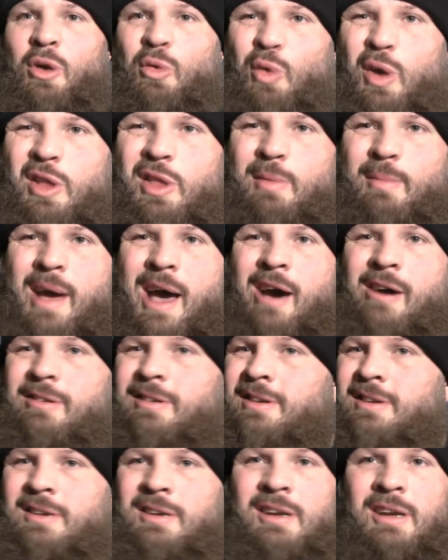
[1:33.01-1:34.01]
rhythm
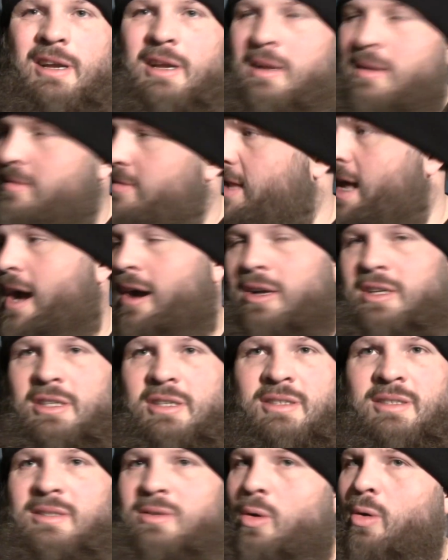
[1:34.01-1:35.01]
out, and now he's
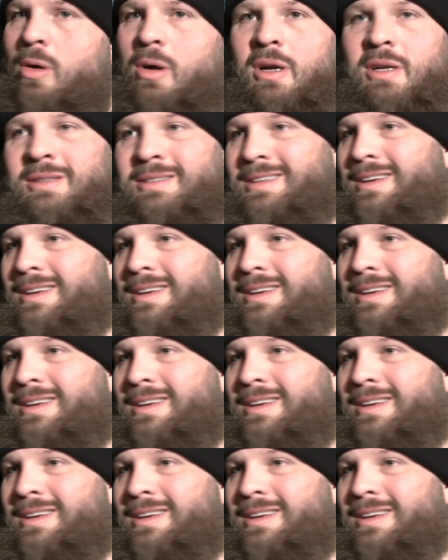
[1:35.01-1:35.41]
just soaring.